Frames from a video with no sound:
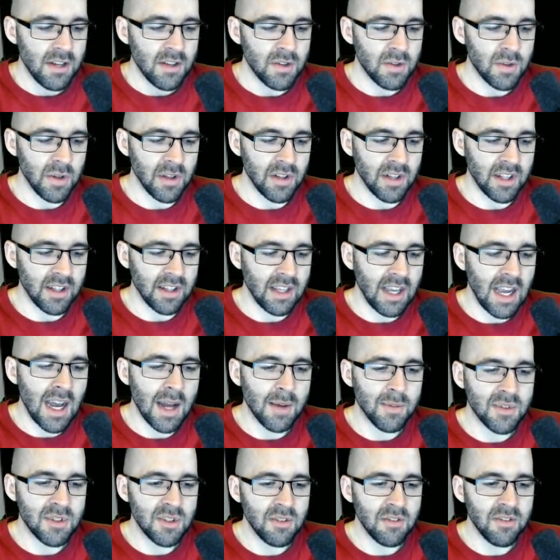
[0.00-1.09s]
So you look at the
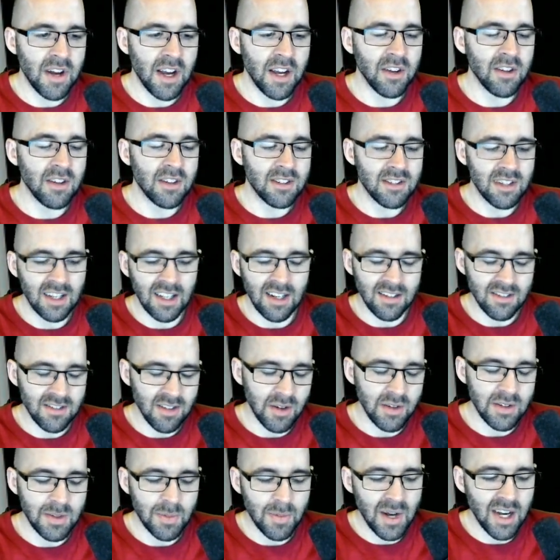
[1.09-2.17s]
absolute value, because again, it's
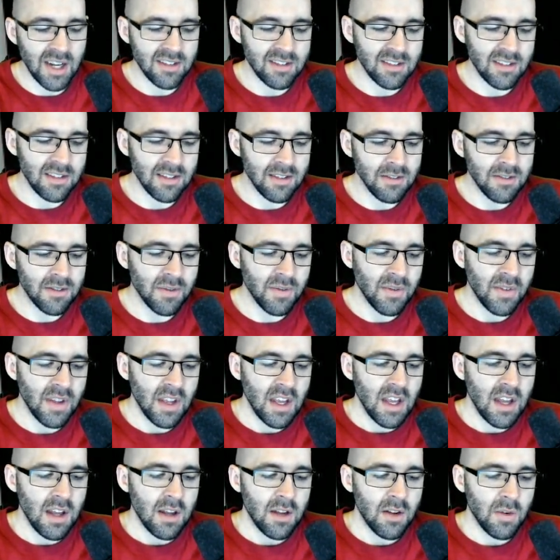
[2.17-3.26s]
always positive.
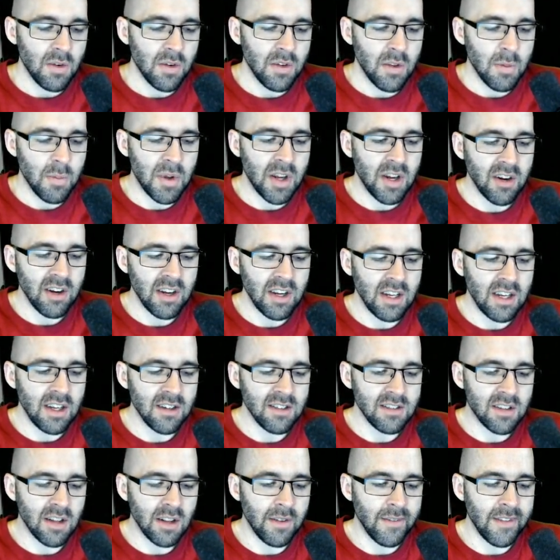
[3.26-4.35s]
The period here
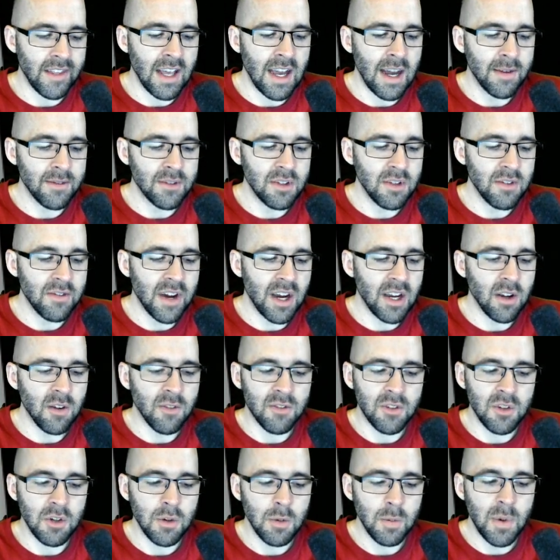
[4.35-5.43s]
is going to be the absolute value
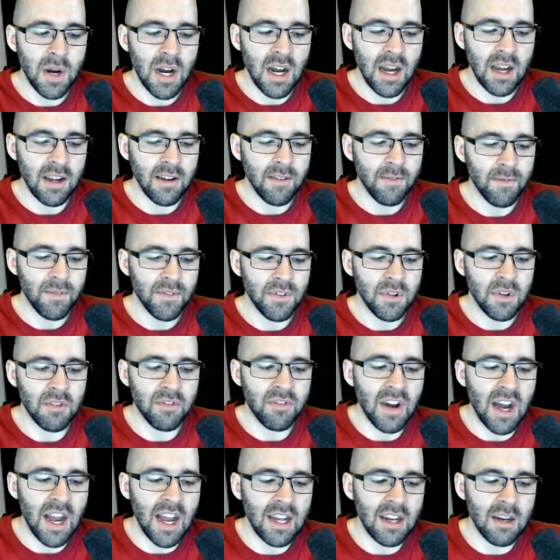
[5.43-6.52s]
of 2 pi
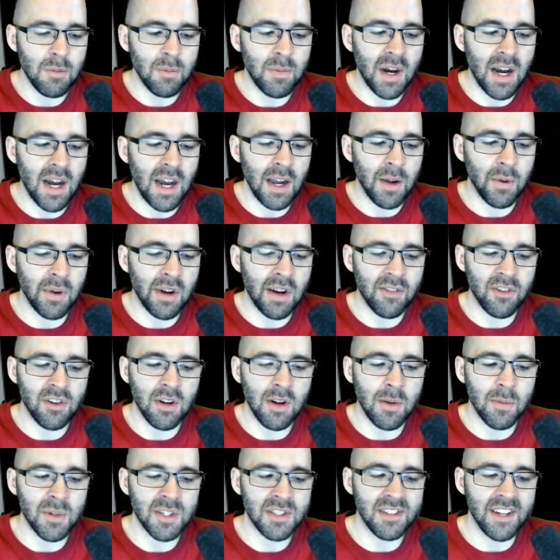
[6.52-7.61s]
divided by whatever
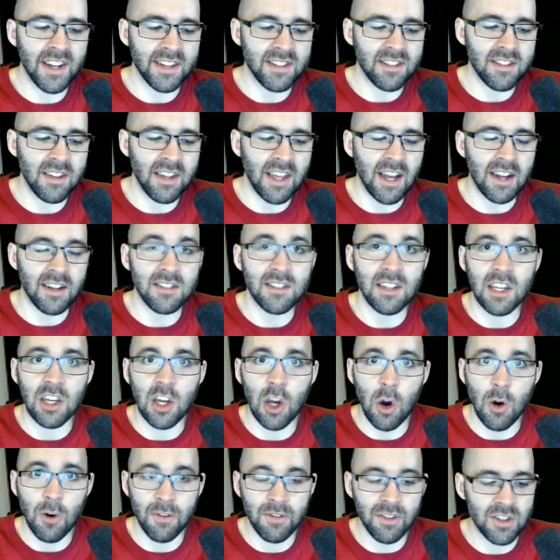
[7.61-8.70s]
number is next to the x, the
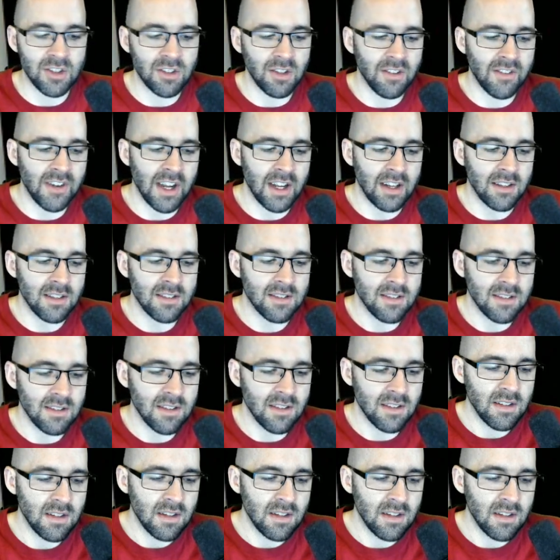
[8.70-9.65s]
coefficient of x.